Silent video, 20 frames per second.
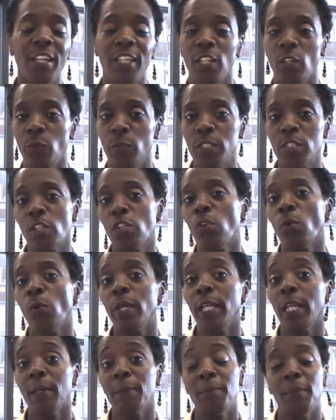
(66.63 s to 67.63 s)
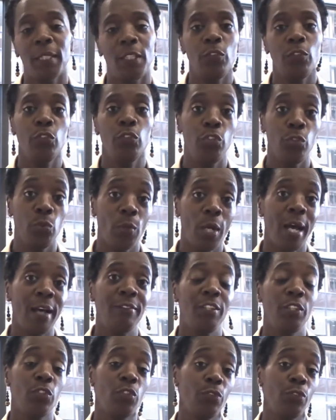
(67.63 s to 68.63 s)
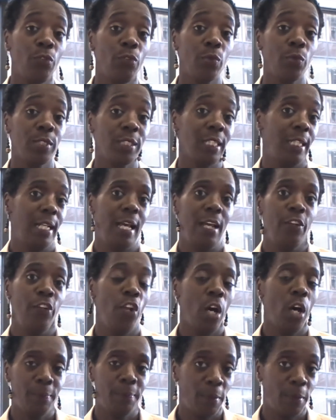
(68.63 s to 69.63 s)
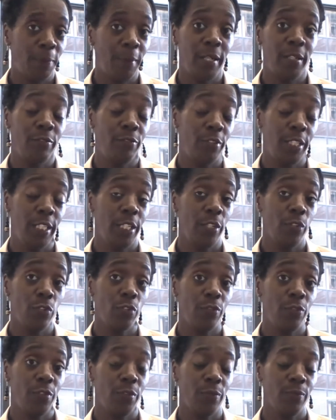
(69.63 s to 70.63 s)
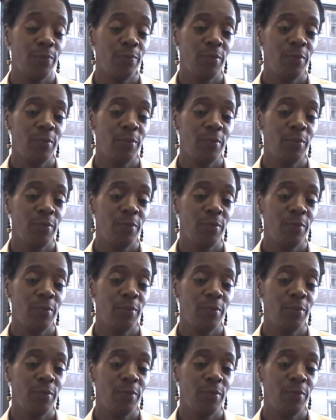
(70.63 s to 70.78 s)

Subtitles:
I know it's annoying, but you do have interviewers that are not prepared for the interview.